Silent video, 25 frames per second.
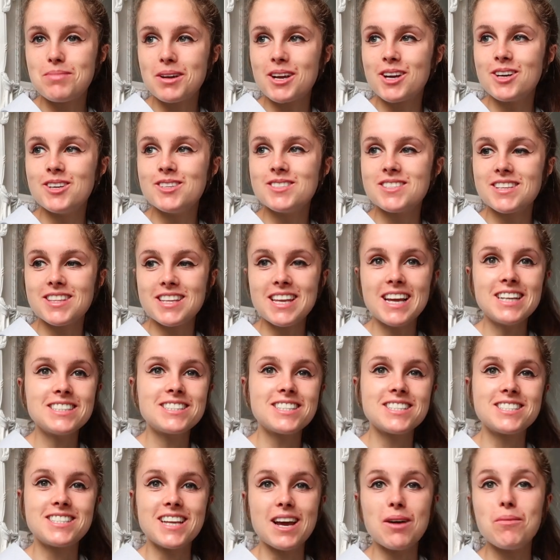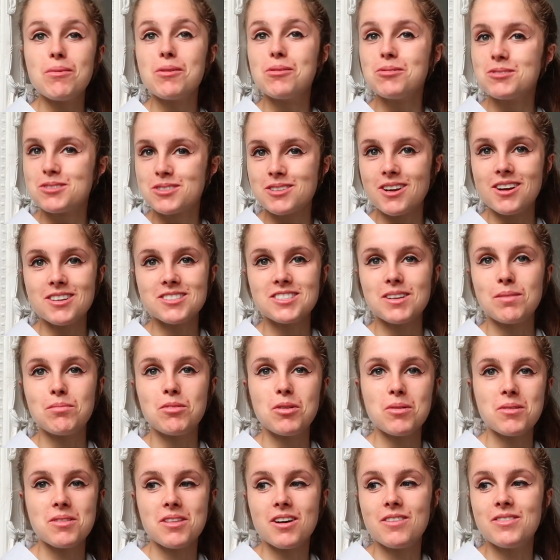because at the end of the day, we all start
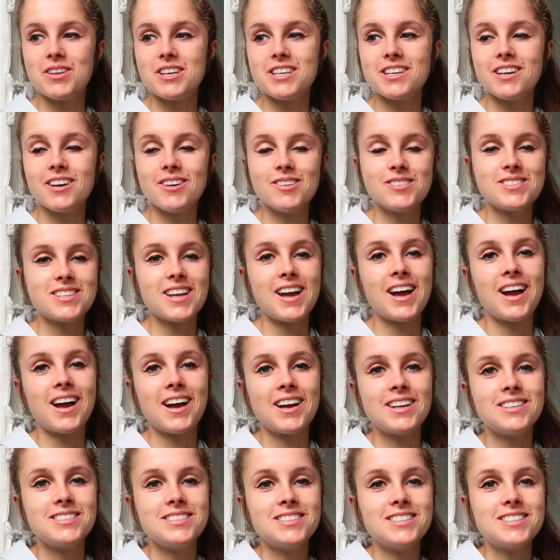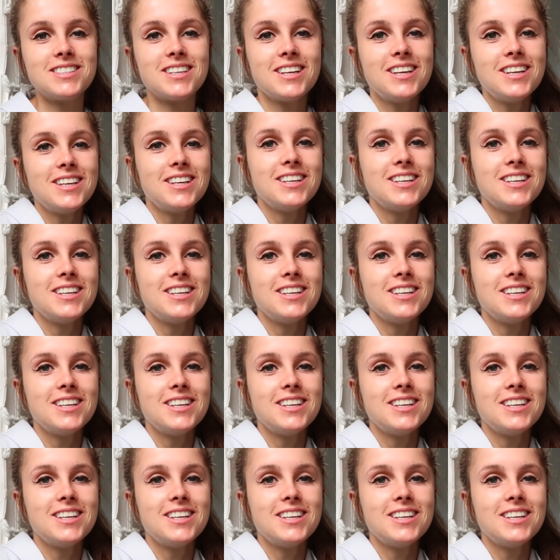somewhere with our videos and